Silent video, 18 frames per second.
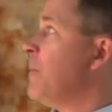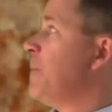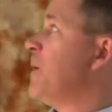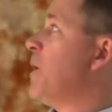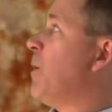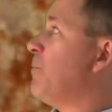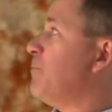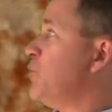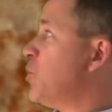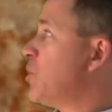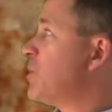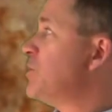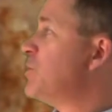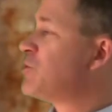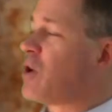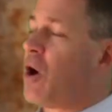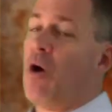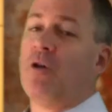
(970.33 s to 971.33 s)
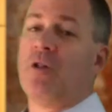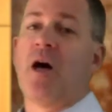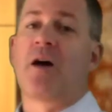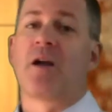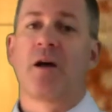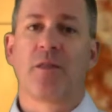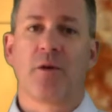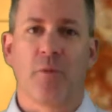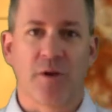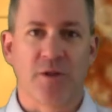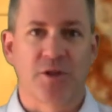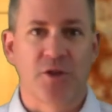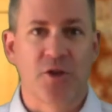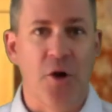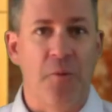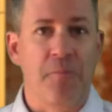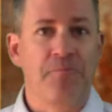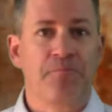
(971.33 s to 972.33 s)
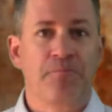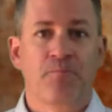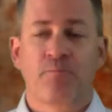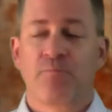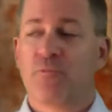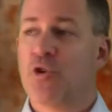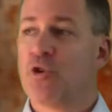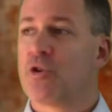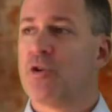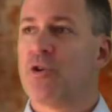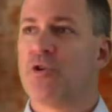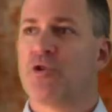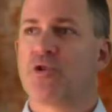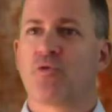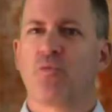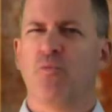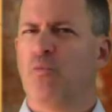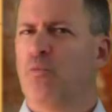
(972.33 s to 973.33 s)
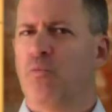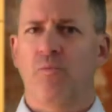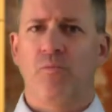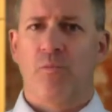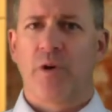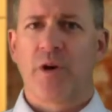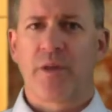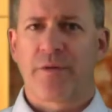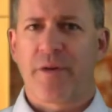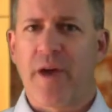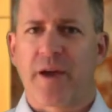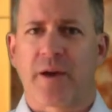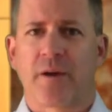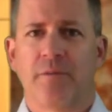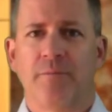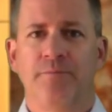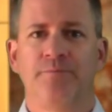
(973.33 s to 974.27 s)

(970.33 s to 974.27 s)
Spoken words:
You know, you can use a whole lot of other ones too. You can use, what do you think?